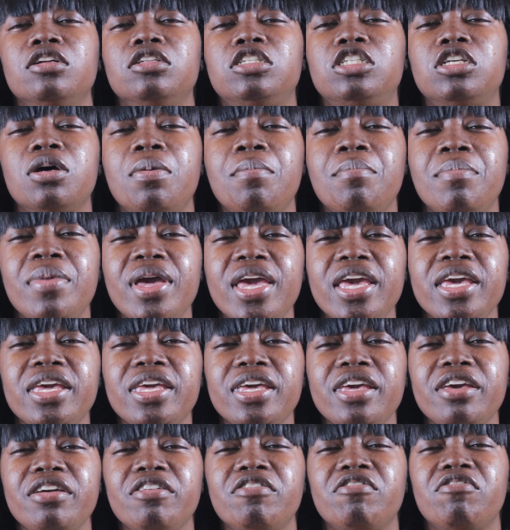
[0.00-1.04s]
to
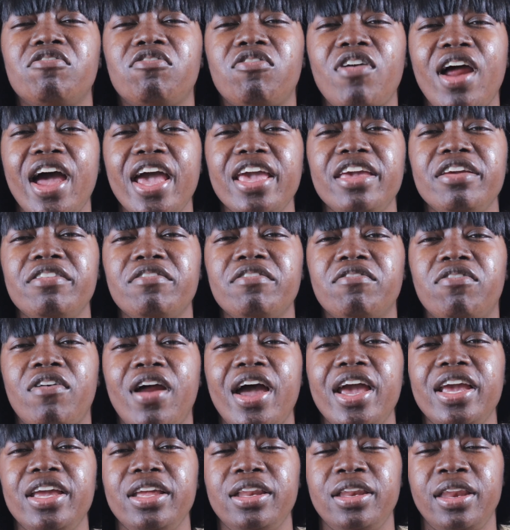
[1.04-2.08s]
make it
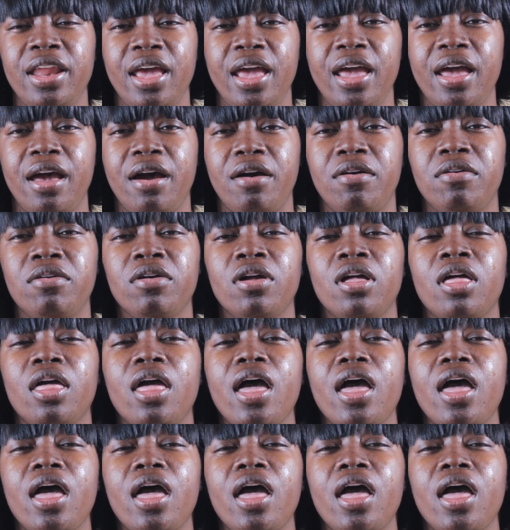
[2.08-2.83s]
right now.